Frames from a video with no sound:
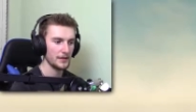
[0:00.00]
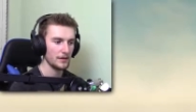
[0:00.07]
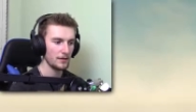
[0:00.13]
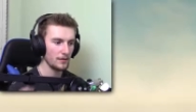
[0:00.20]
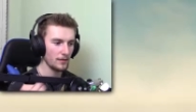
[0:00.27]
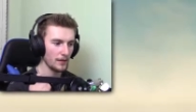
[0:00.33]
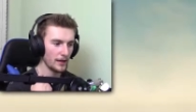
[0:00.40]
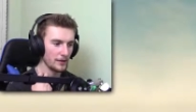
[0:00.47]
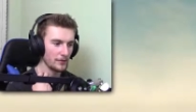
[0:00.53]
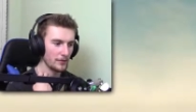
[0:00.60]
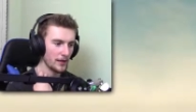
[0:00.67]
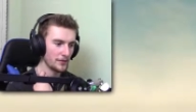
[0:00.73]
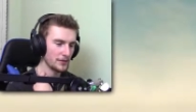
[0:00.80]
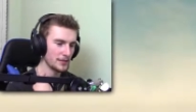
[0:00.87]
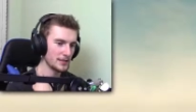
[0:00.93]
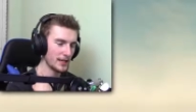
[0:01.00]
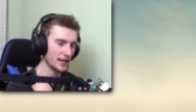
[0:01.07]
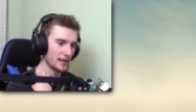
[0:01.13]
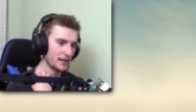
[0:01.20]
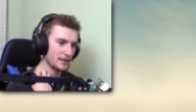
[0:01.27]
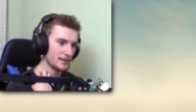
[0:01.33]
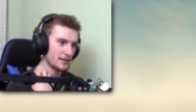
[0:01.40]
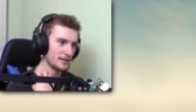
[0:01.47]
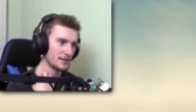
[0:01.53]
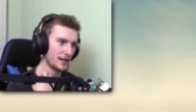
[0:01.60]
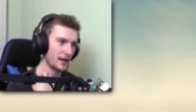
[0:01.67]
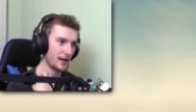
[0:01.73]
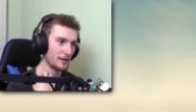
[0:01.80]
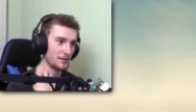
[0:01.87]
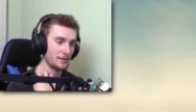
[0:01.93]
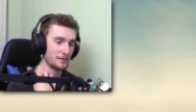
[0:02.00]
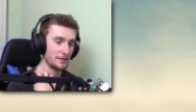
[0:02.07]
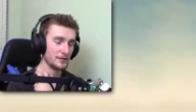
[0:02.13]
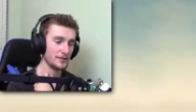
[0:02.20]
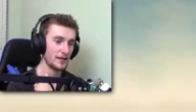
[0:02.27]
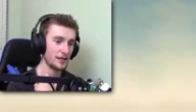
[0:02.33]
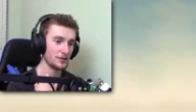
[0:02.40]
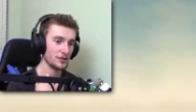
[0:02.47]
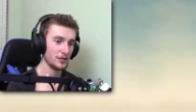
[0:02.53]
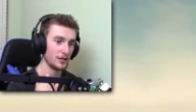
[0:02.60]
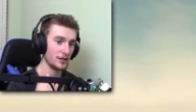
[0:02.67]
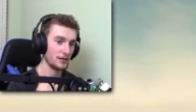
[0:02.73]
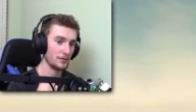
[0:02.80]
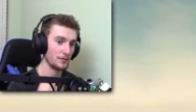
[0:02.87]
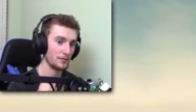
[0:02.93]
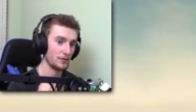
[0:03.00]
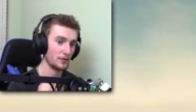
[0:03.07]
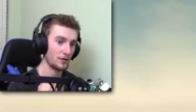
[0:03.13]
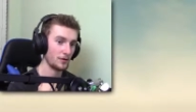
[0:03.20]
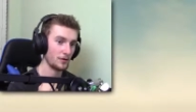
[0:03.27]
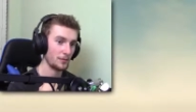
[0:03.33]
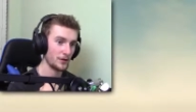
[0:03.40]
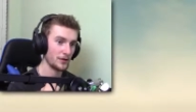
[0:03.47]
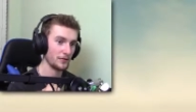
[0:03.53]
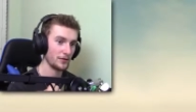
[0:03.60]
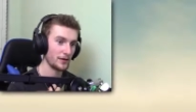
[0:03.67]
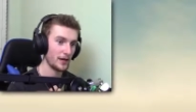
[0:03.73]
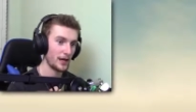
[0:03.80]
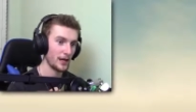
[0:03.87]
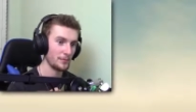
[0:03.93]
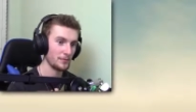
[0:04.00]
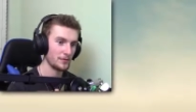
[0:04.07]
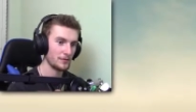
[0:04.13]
Well, I do have to say this is this is actually no a pretty fun game.